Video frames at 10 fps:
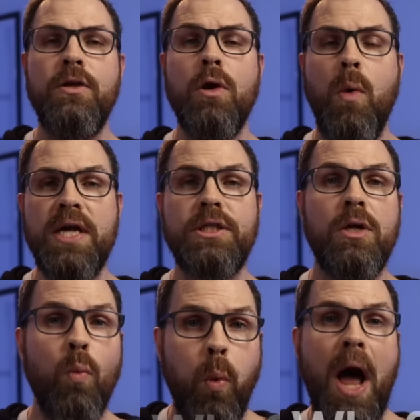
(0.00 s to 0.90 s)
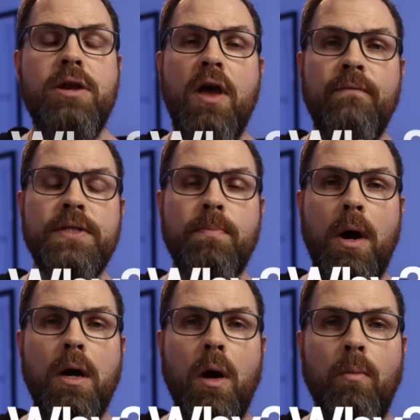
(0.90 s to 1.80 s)
you the question, why do you have a
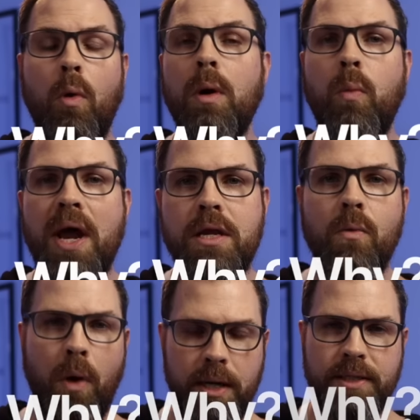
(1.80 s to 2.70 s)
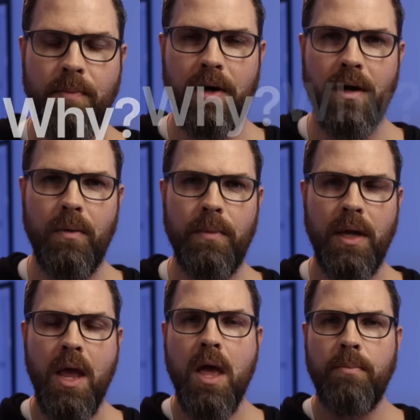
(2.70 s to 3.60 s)
smart home? Or why do you want a smart home?
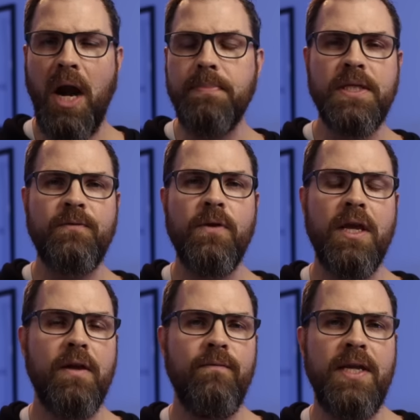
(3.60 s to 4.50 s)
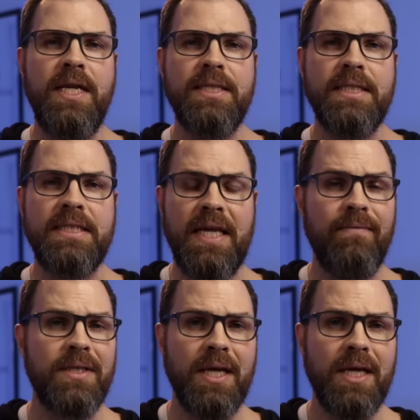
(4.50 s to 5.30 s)
Perhaps it's for the convenience and saving